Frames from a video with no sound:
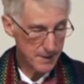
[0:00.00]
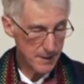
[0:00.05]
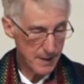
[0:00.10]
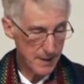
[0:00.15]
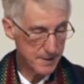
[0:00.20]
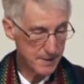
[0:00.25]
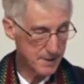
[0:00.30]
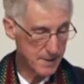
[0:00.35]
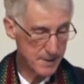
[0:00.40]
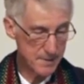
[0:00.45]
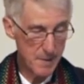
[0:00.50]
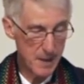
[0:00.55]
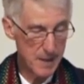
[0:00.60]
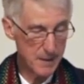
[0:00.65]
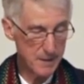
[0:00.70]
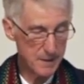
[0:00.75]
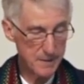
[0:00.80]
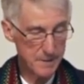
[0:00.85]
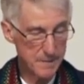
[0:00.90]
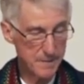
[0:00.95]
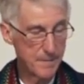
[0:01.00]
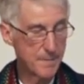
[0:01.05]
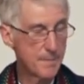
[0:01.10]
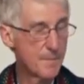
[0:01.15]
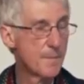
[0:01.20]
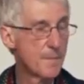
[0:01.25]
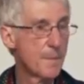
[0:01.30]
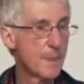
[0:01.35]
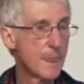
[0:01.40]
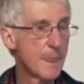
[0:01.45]
and smell,
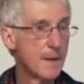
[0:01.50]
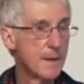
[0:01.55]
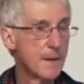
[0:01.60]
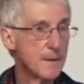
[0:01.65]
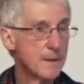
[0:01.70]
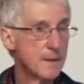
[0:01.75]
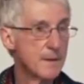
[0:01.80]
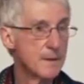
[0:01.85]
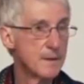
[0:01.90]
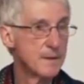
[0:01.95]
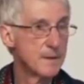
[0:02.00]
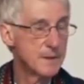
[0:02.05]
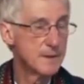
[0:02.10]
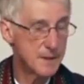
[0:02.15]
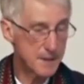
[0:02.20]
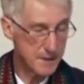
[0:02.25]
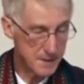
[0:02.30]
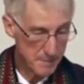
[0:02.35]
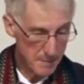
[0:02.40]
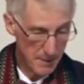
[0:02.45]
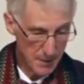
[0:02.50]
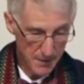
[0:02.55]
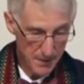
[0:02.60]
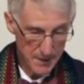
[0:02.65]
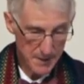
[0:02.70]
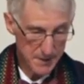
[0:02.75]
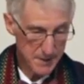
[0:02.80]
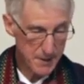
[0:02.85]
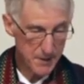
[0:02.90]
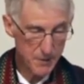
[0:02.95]
the
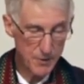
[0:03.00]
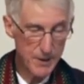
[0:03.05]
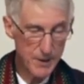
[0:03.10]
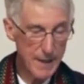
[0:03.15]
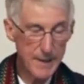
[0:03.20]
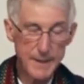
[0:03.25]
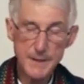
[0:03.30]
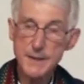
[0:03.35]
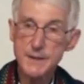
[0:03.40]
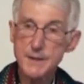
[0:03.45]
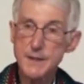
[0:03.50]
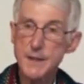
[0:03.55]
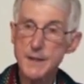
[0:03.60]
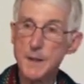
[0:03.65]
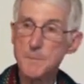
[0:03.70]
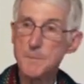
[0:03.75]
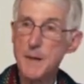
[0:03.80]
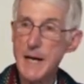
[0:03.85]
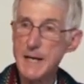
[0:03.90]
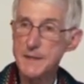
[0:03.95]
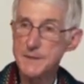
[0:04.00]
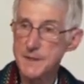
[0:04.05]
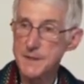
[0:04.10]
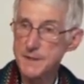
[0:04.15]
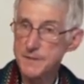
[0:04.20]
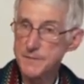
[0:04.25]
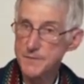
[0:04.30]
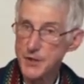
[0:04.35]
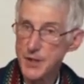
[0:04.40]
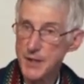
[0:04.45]
experience created a
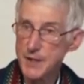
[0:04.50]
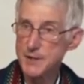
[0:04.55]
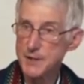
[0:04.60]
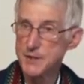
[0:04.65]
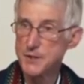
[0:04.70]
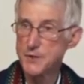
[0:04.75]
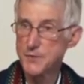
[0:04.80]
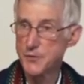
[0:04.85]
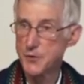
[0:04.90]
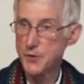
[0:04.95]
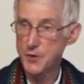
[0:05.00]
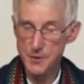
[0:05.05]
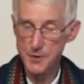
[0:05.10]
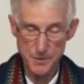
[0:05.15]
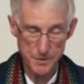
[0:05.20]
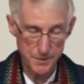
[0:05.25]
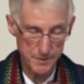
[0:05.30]
positive change for you.